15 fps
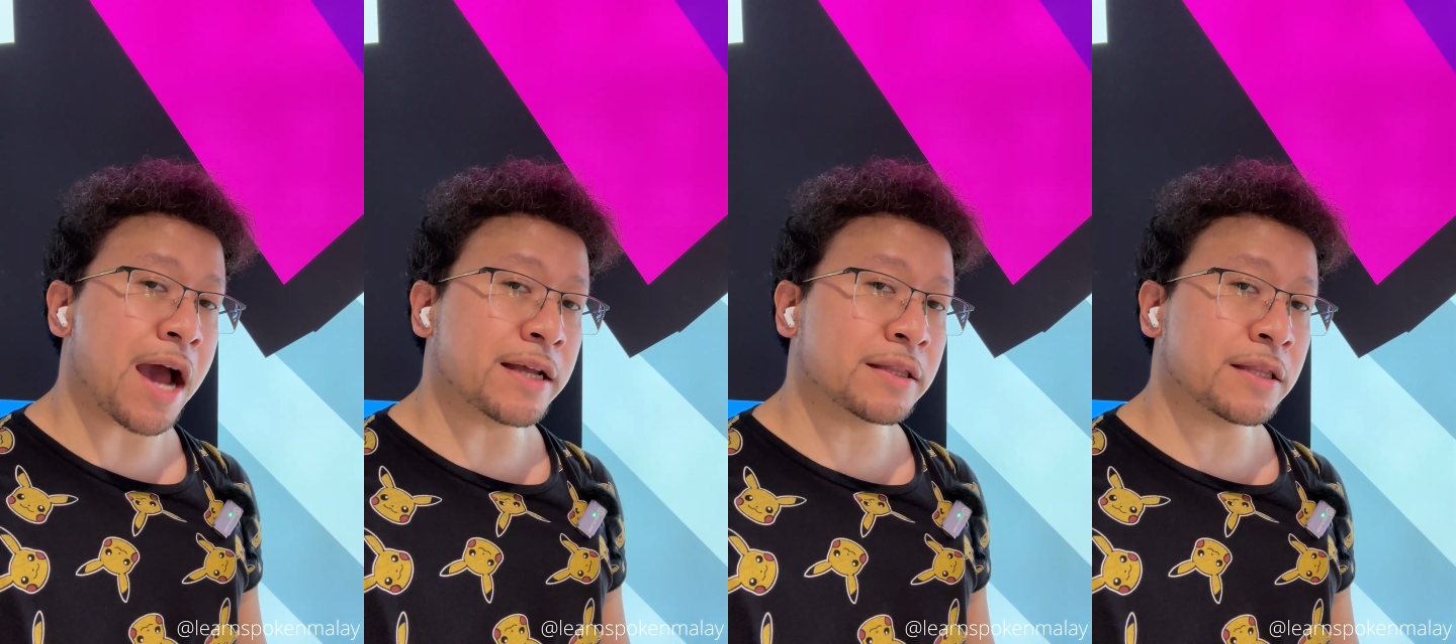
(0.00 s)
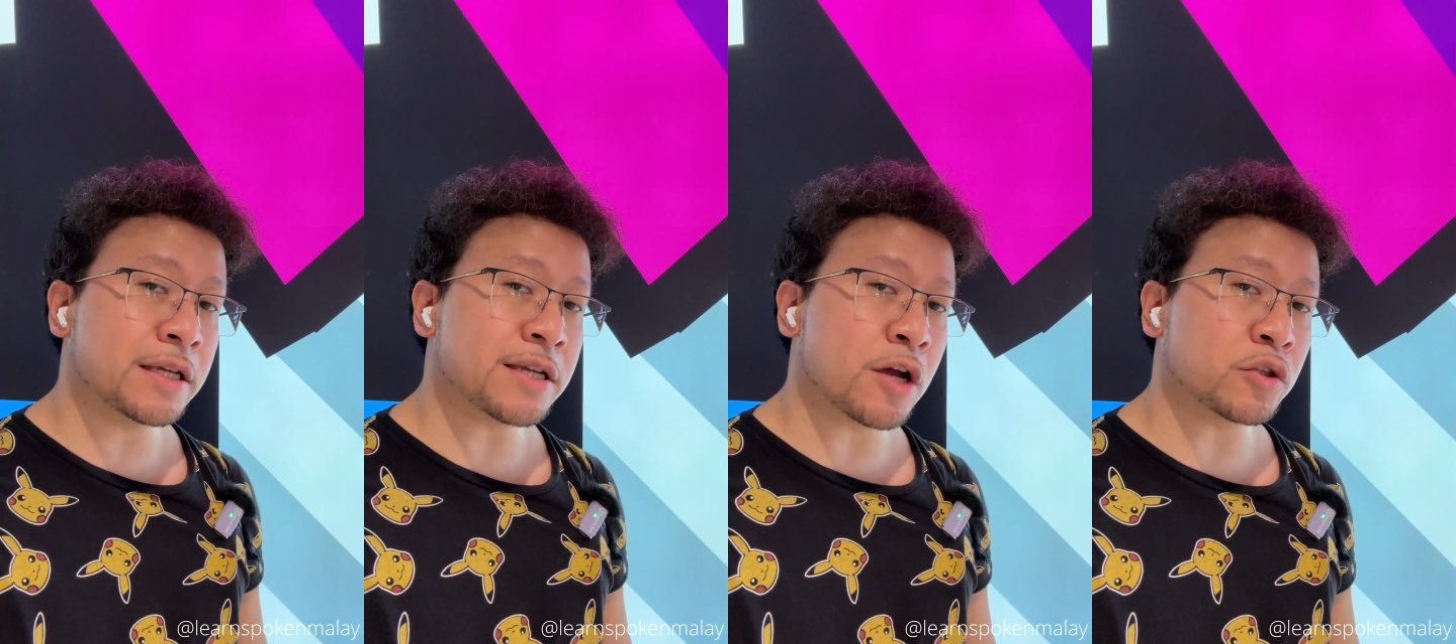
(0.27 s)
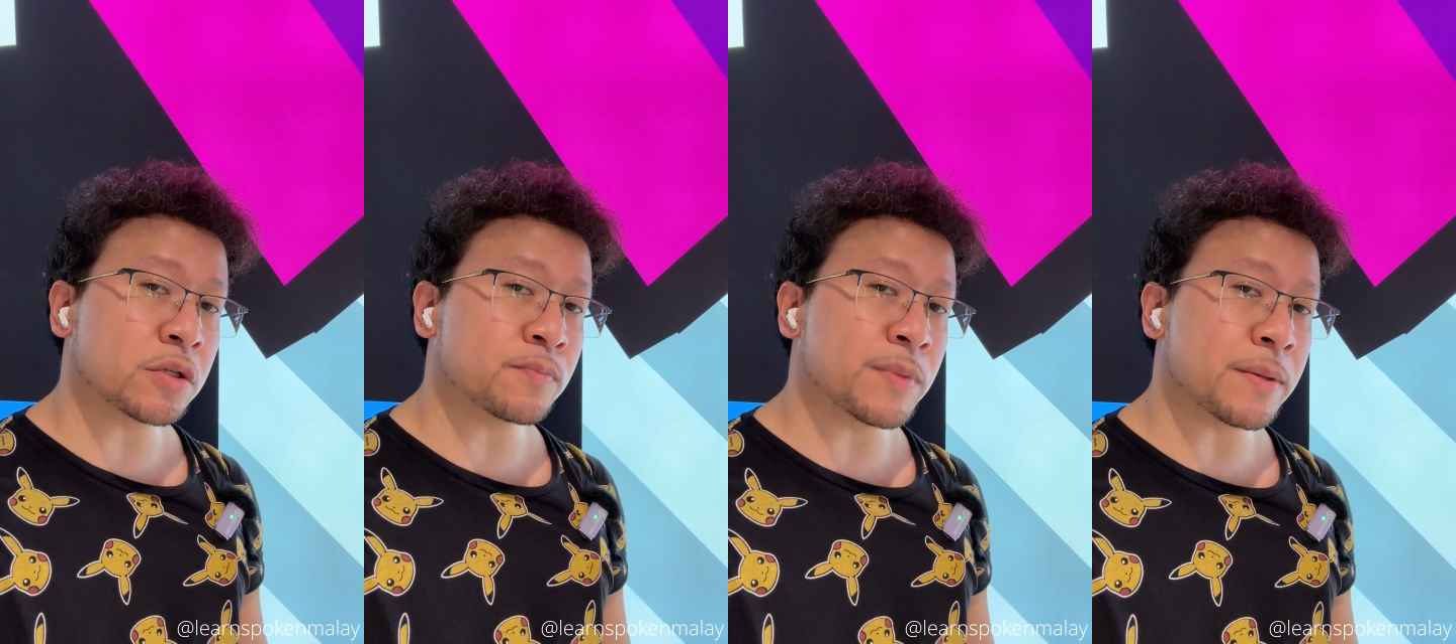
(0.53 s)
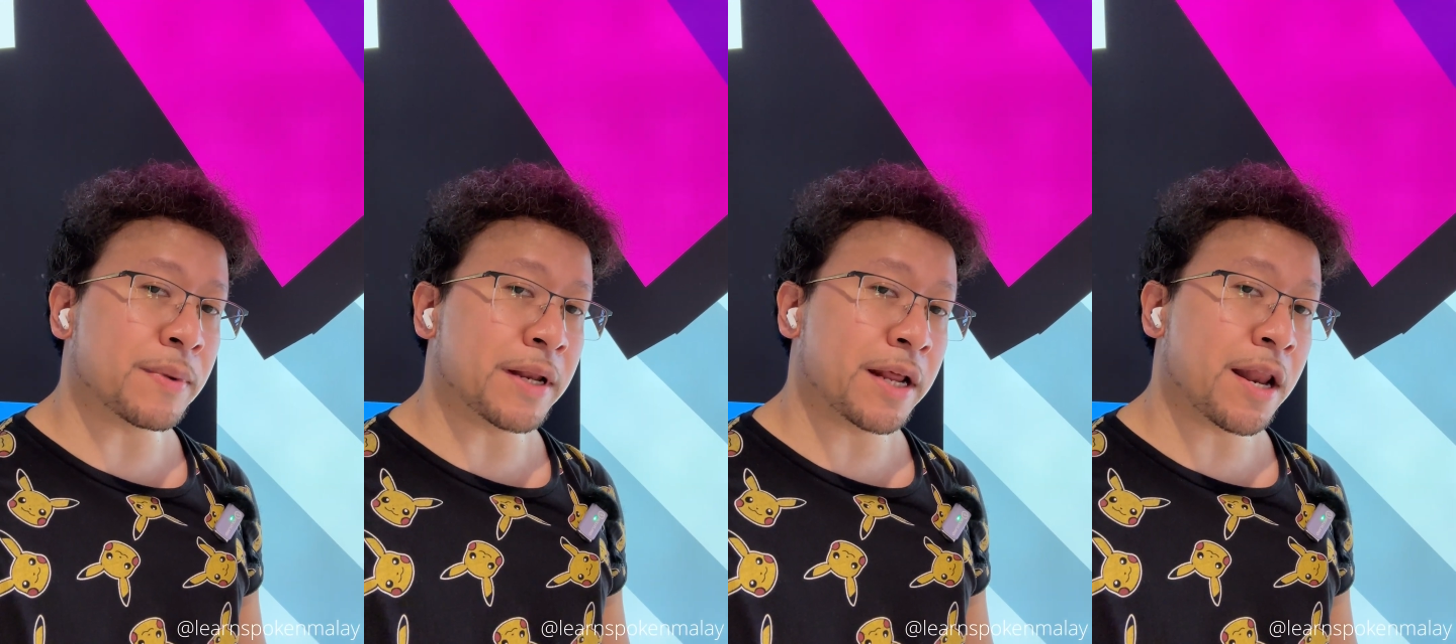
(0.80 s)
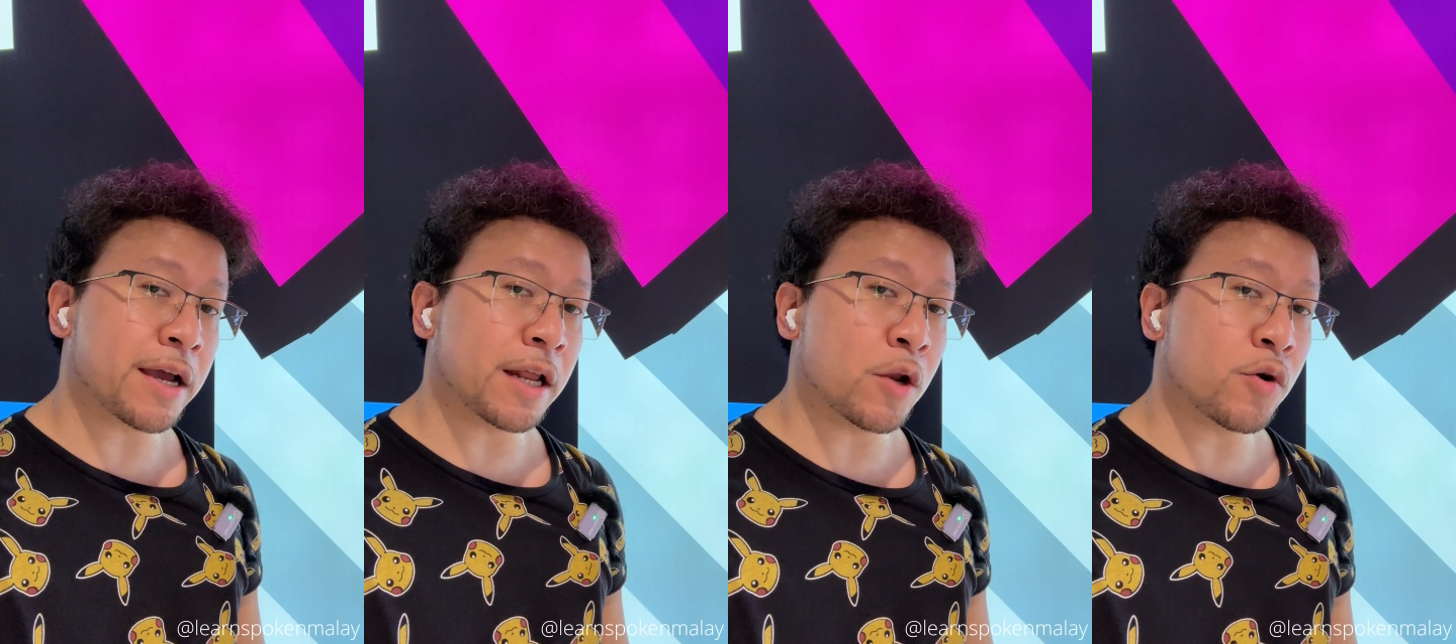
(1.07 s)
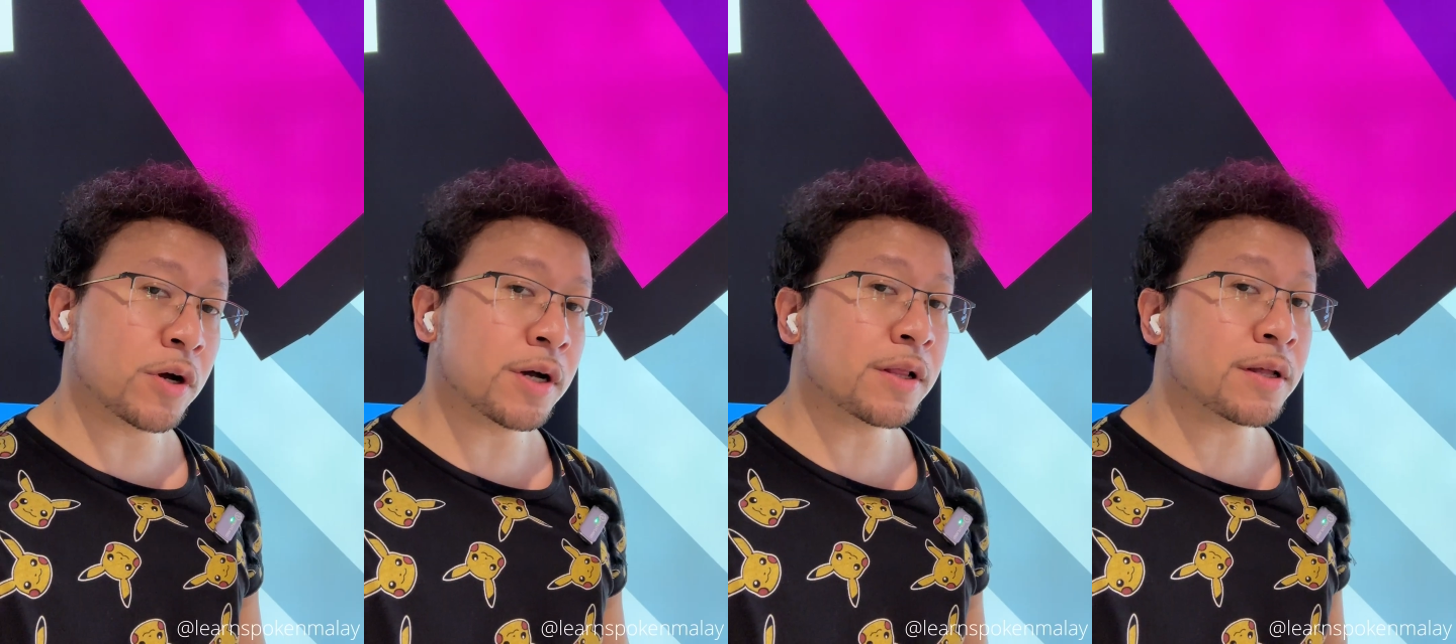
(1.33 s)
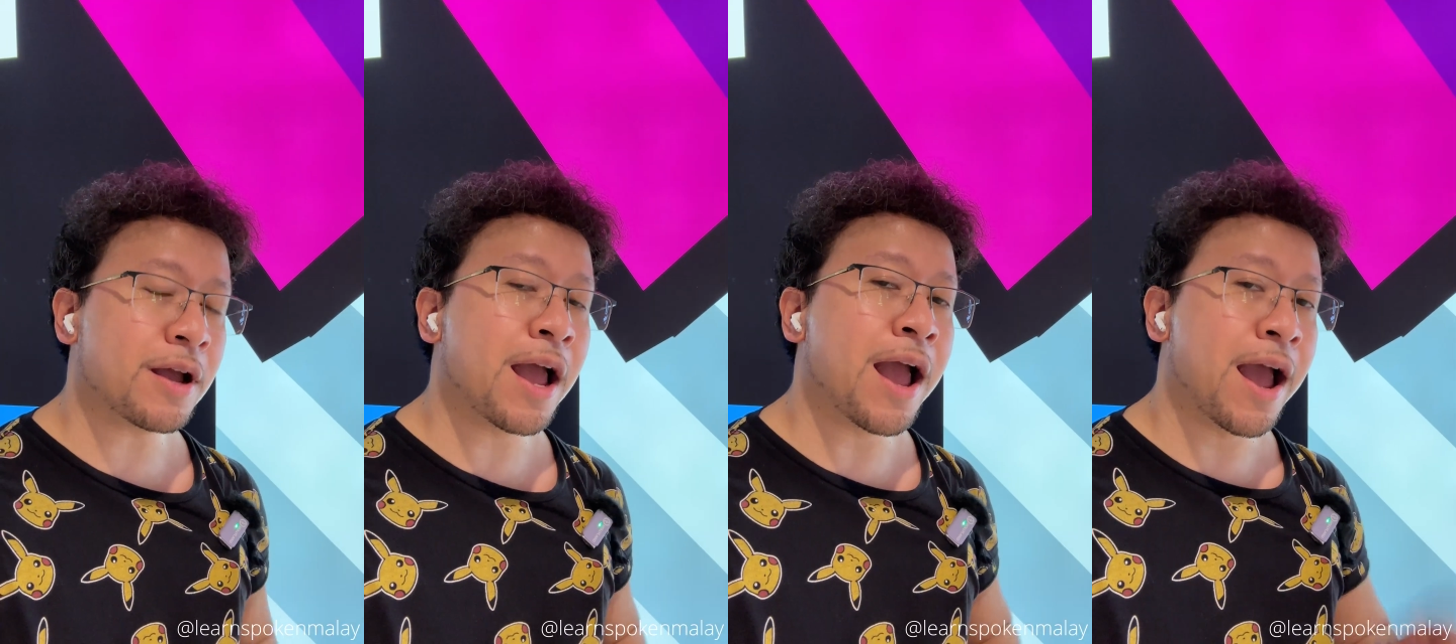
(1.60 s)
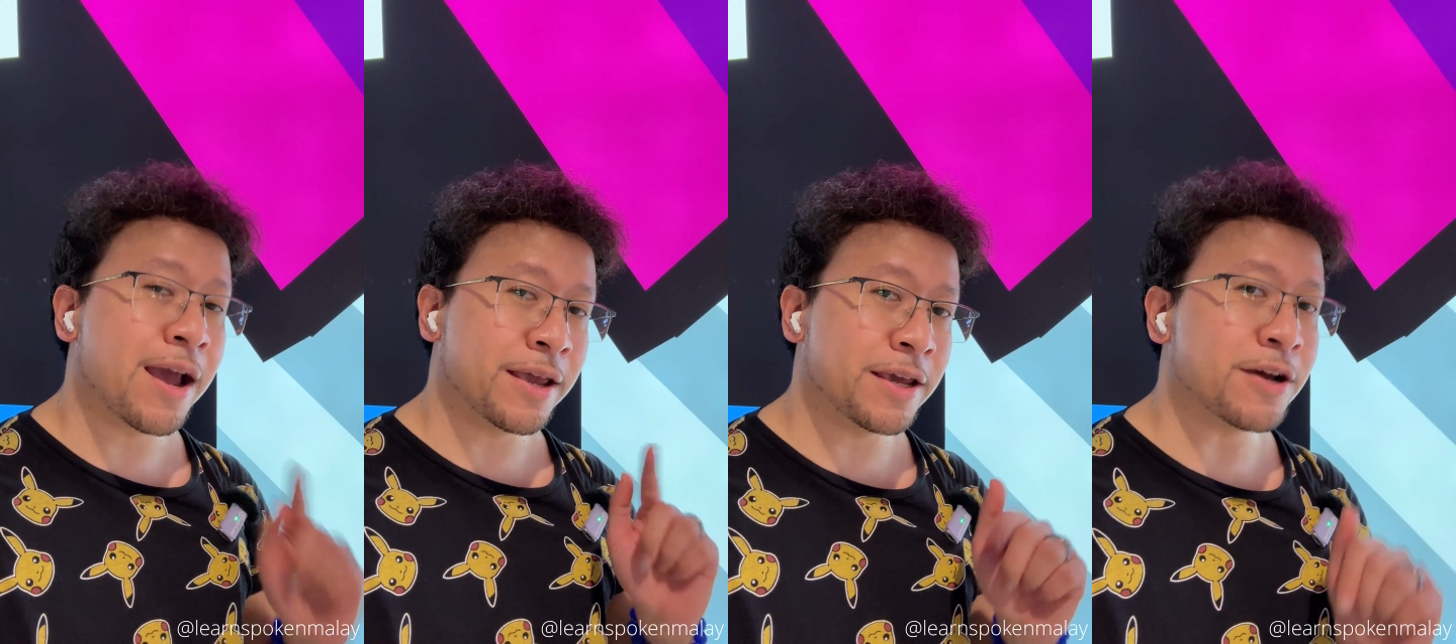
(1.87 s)
I teach how to speak Malay like a local
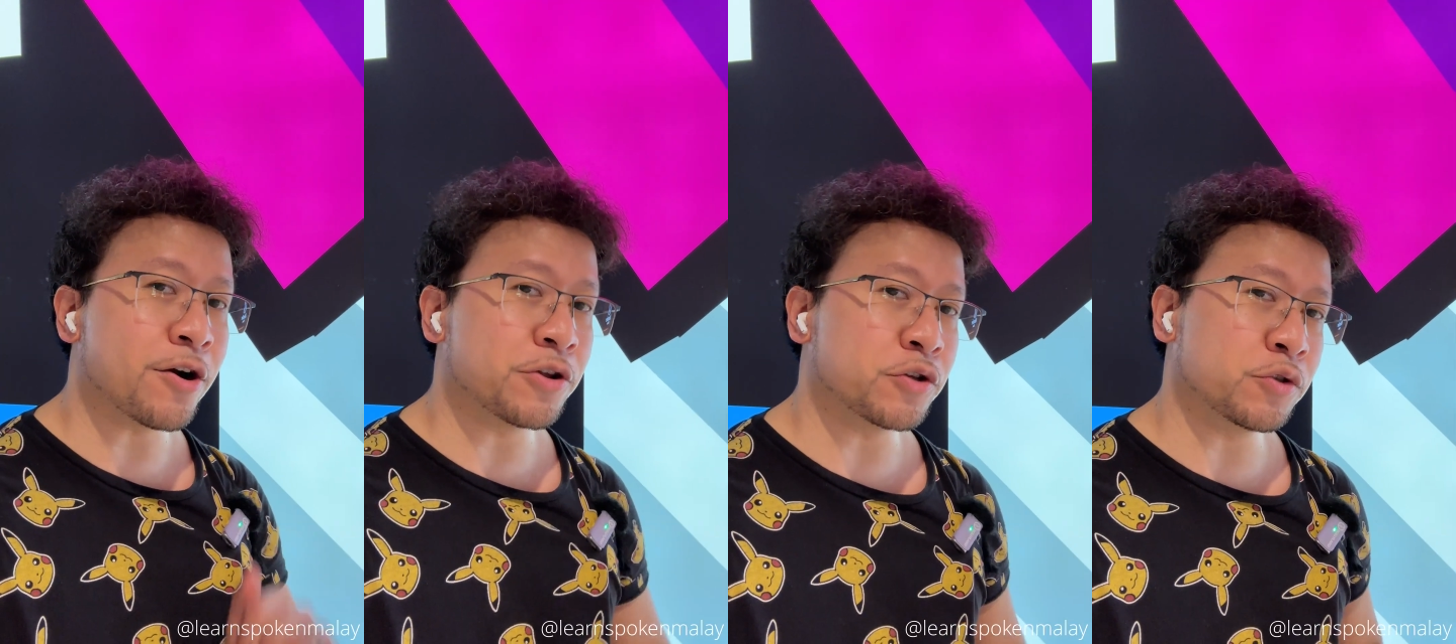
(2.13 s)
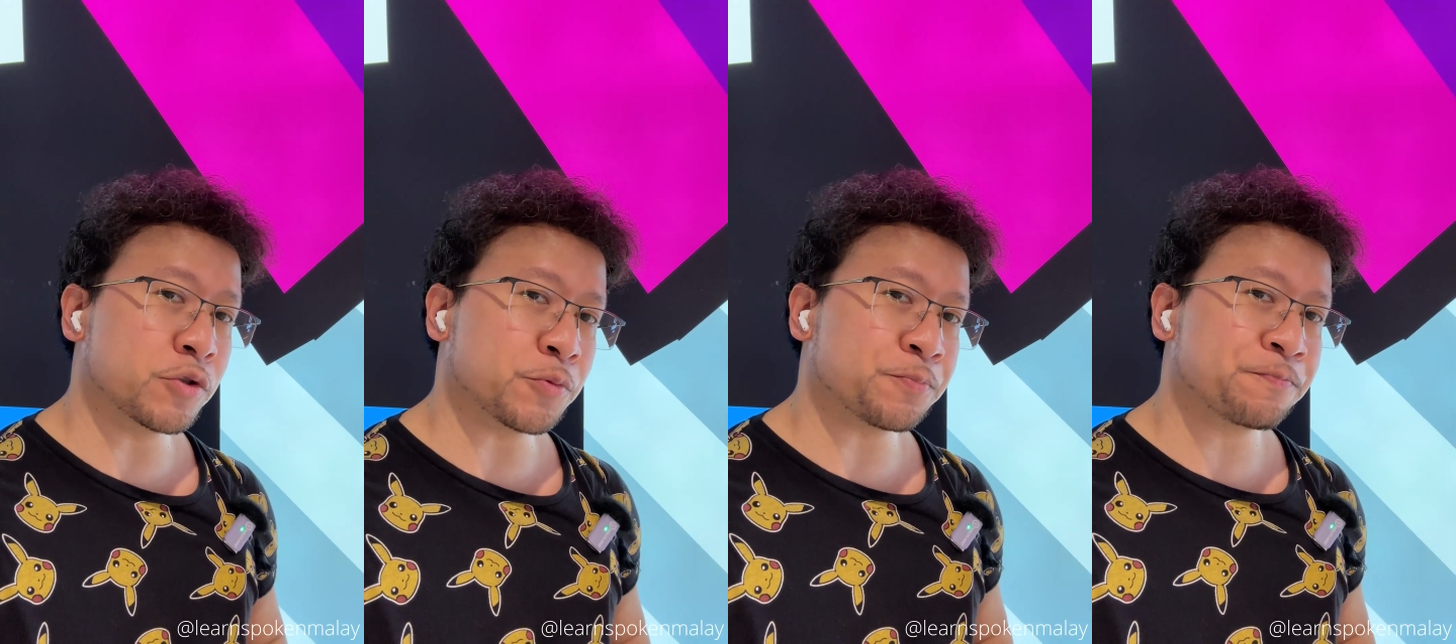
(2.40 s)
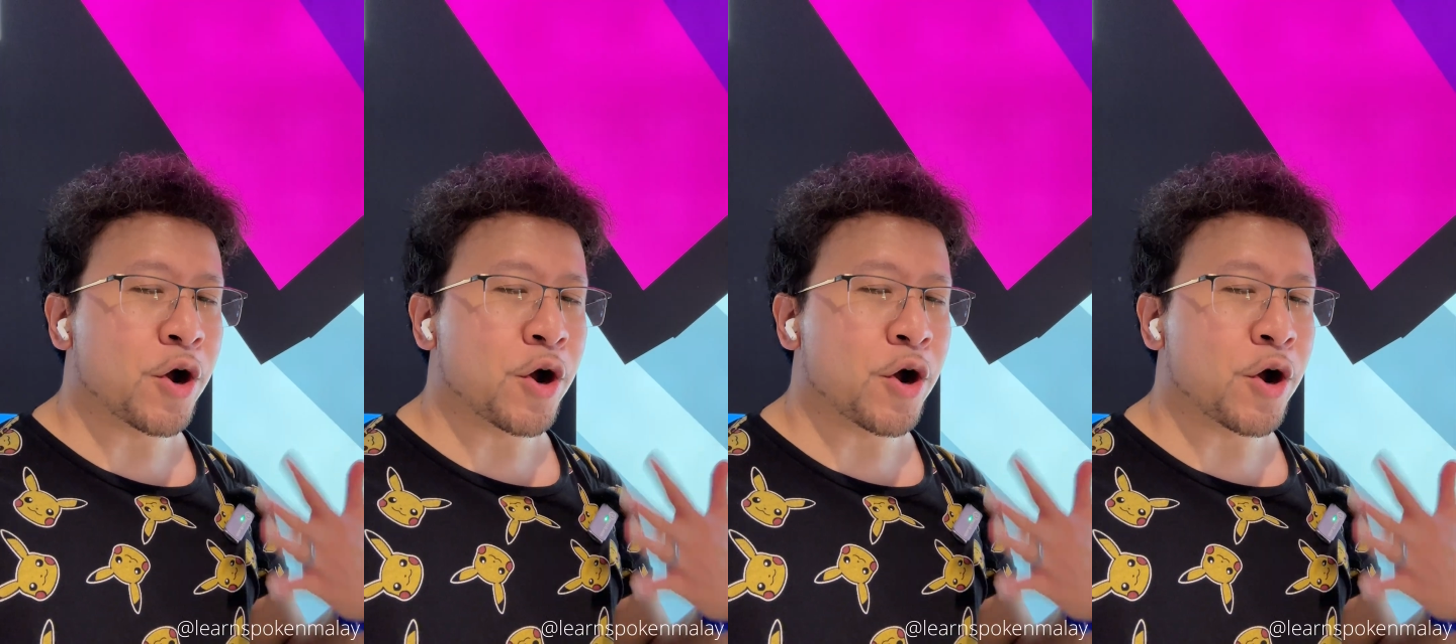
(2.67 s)
here on YouTube.